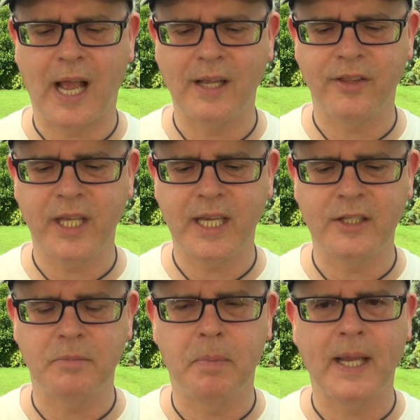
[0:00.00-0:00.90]
I think
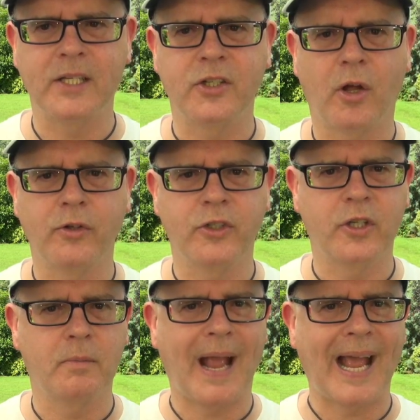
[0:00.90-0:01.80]
it's based on
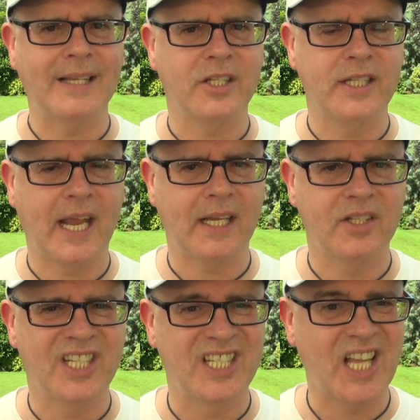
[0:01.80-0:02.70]
some Aztec
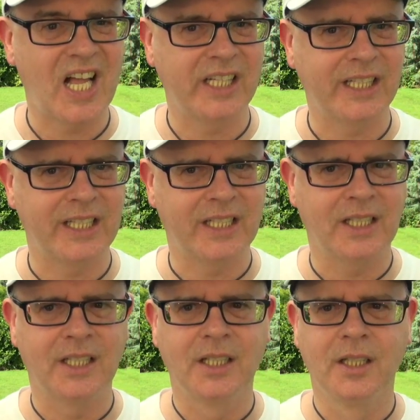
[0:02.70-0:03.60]
design,